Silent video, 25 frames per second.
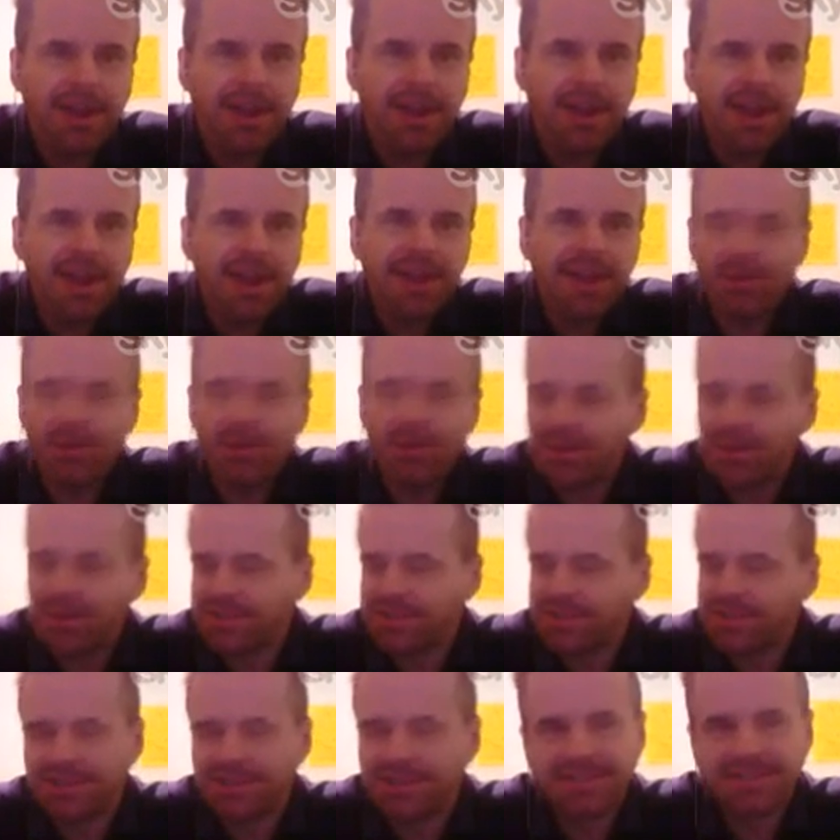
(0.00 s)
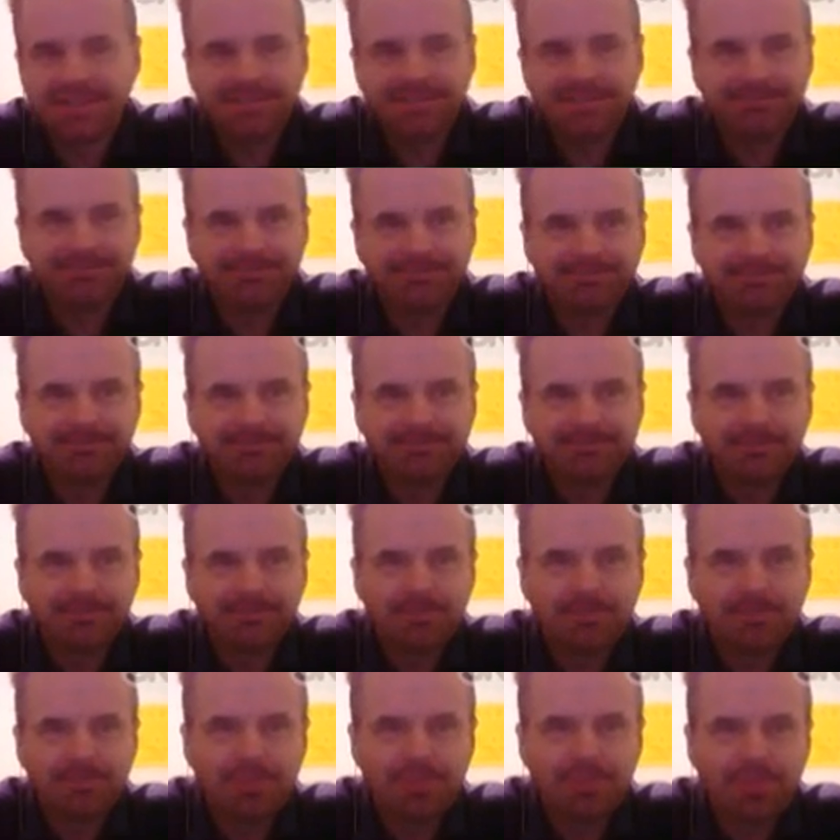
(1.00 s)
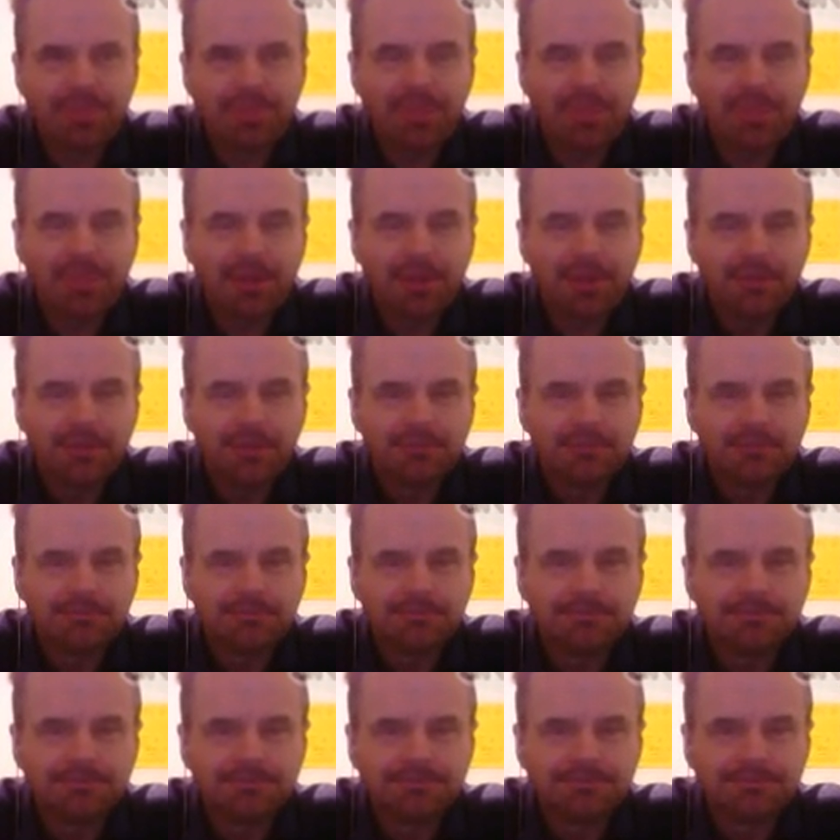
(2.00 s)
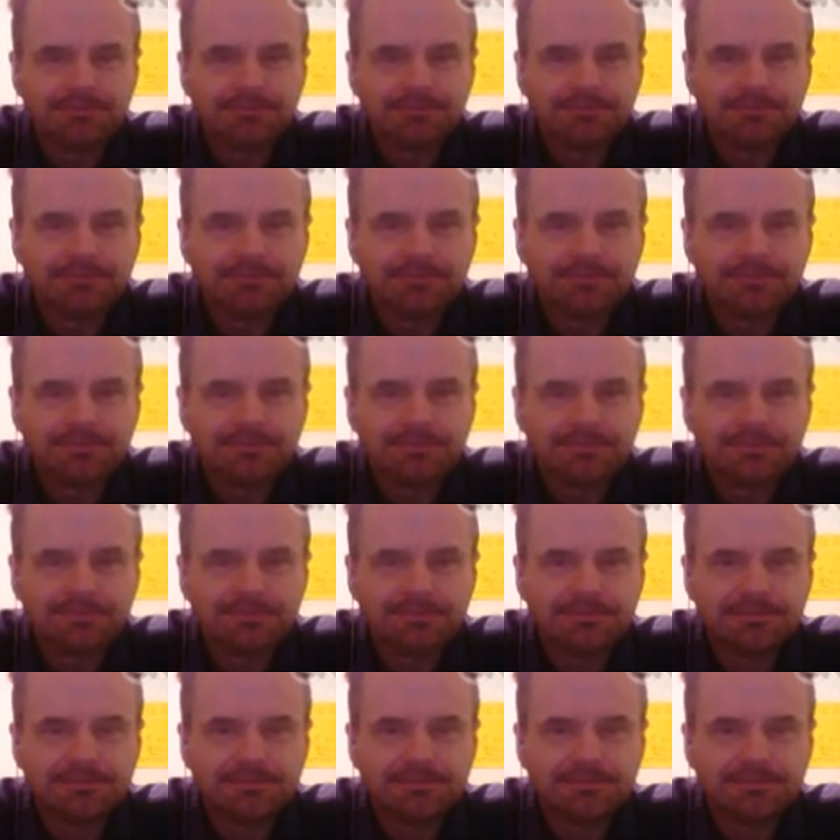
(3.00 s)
No words are spoken by the person on screen.